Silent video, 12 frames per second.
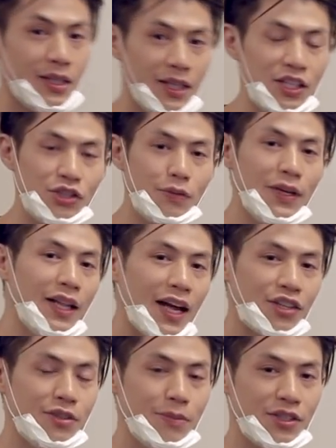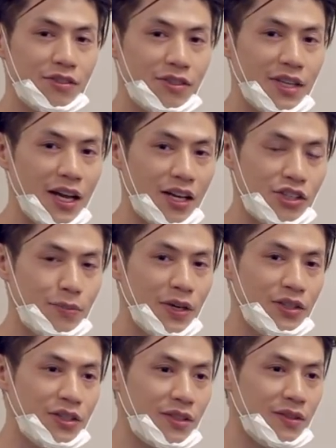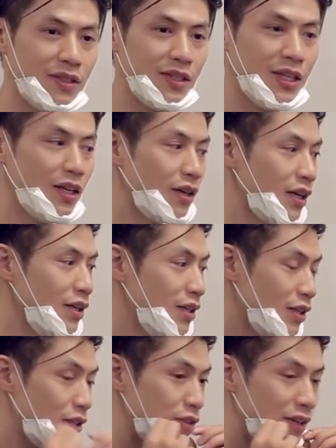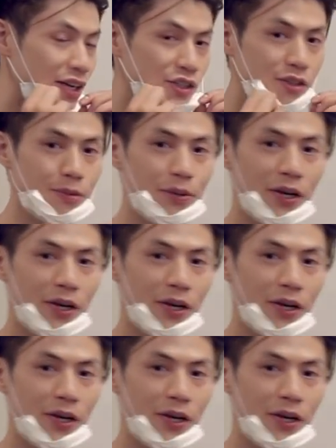lets you relax your muscles as you're punching, okay? So as you're